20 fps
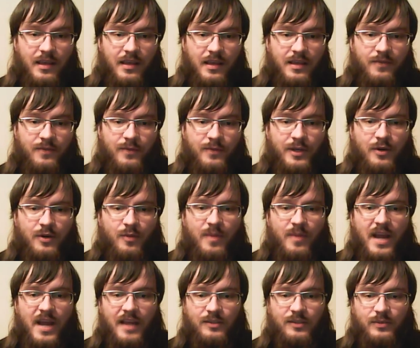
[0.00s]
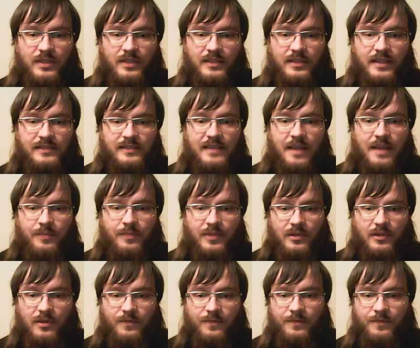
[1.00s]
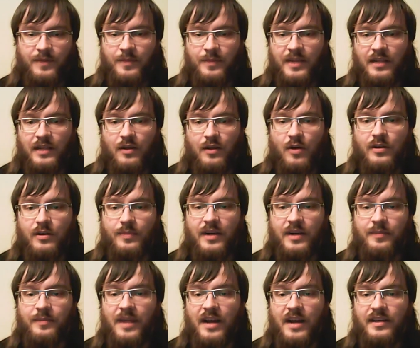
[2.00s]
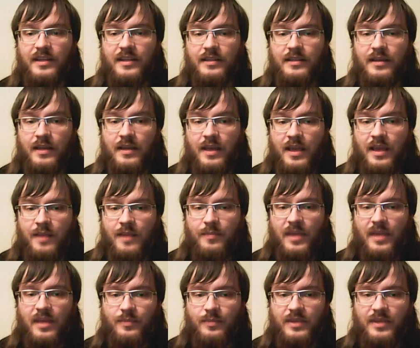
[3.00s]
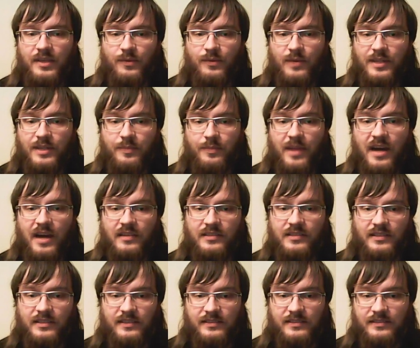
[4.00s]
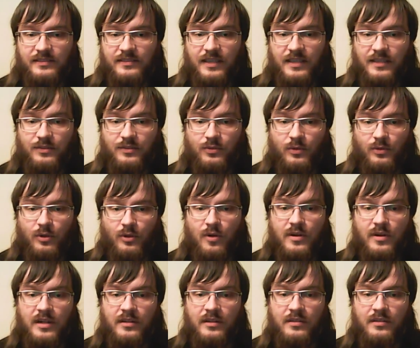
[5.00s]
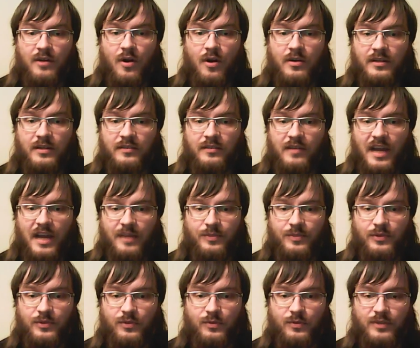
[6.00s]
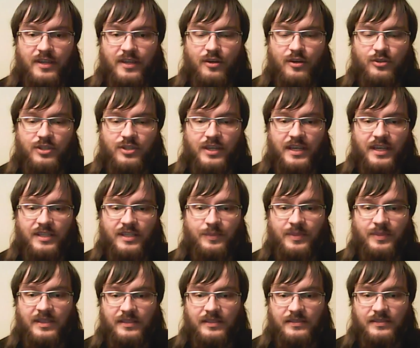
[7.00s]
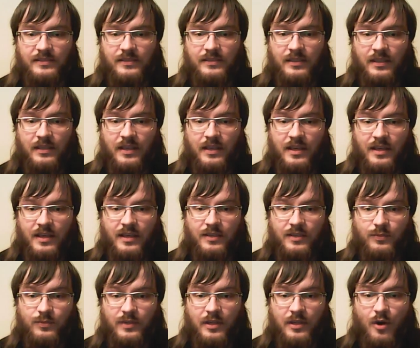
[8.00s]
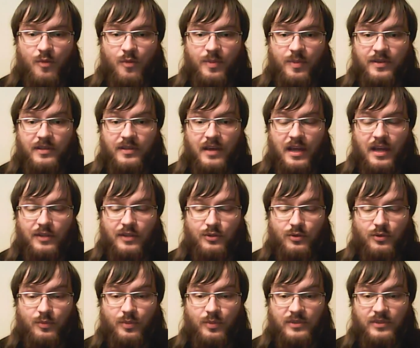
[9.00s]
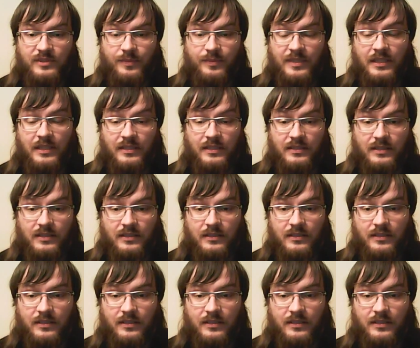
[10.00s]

If we go back to that example of female orc barbarian, maybe when party is sent to local orc tribe to negotiate peace, it will open a new possibility.